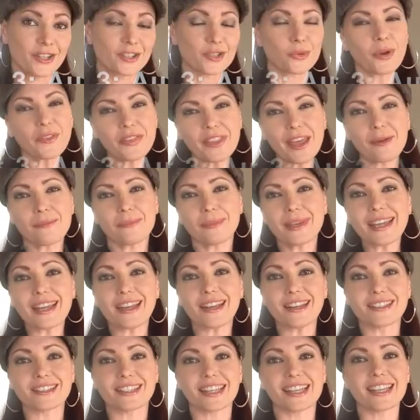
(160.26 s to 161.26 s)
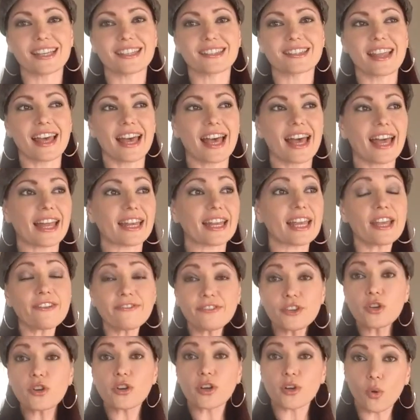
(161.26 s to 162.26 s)
So what that means is that
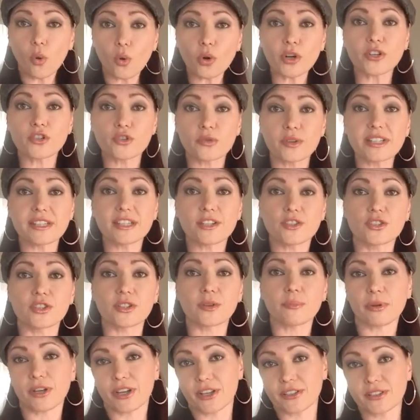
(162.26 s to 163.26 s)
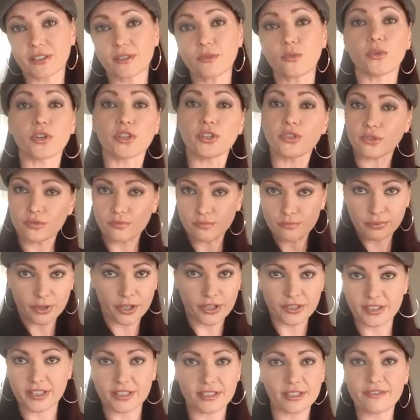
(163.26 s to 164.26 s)
if you're an auditory digital person or you
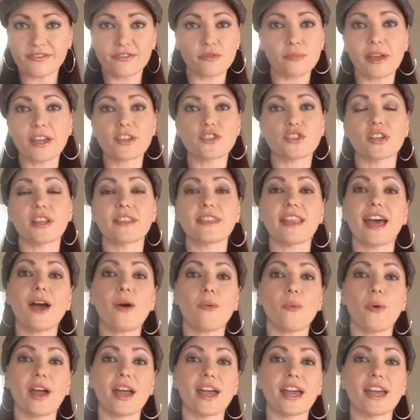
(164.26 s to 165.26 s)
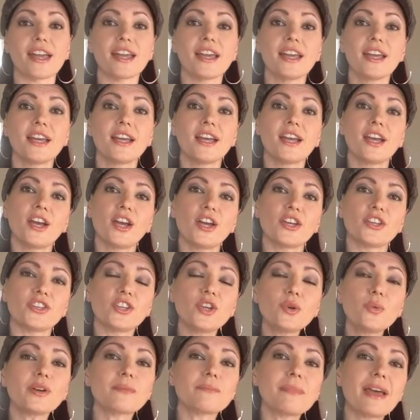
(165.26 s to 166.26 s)
process information in that way,
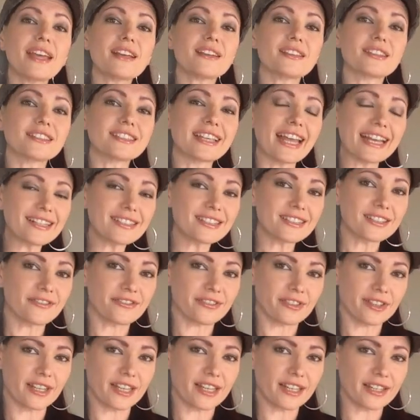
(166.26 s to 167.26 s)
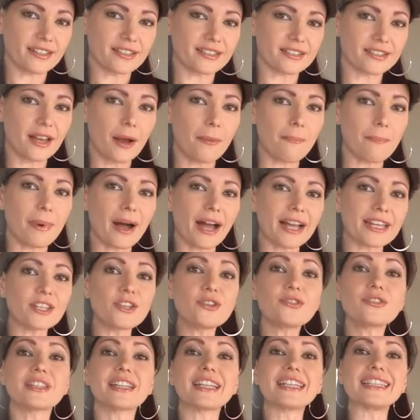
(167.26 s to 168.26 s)
you would make sense of things by
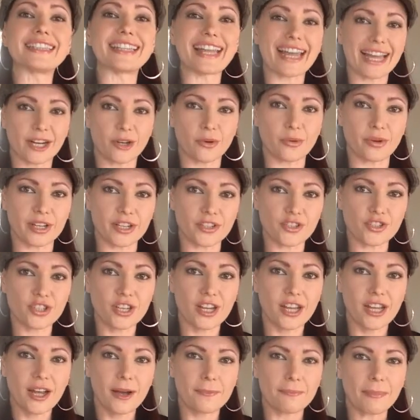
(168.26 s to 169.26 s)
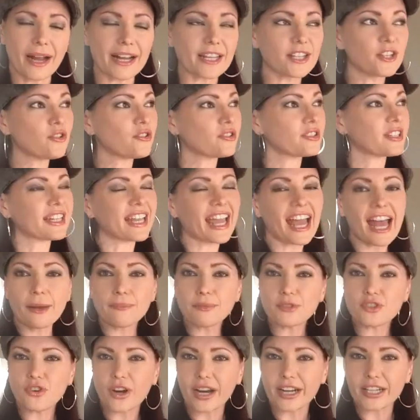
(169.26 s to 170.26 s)
using language, by using
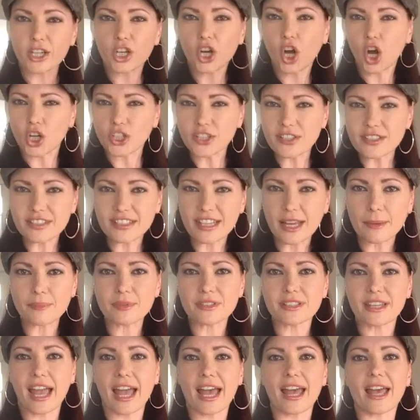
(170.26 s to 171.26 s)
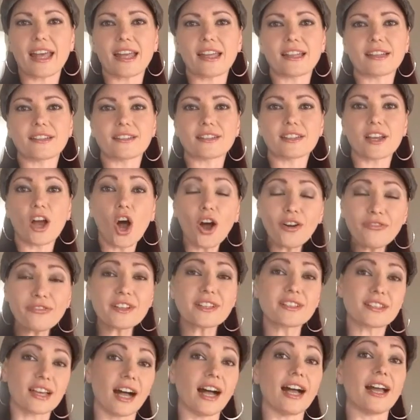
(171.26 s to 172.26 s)
abstract concepts, and
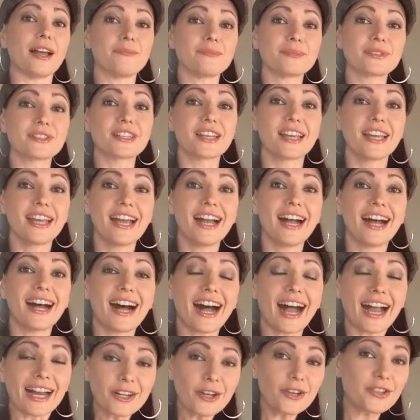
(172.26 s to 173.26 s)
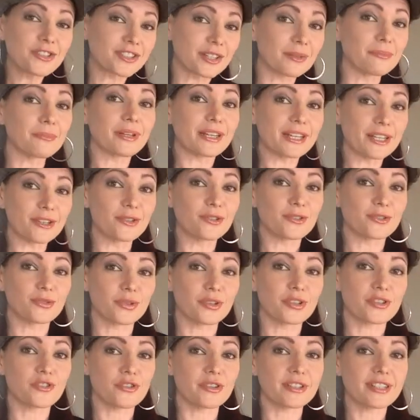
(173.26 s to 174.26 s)
oftentimes, I know somebody who's
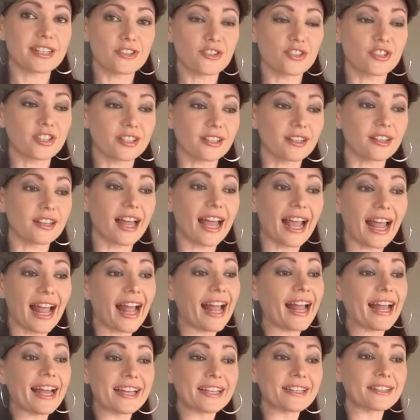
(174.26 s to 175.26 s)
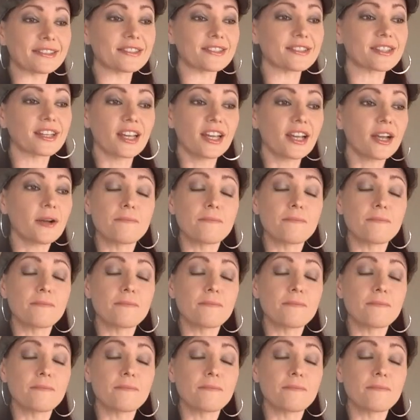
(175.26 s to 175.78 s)
auditory digital, and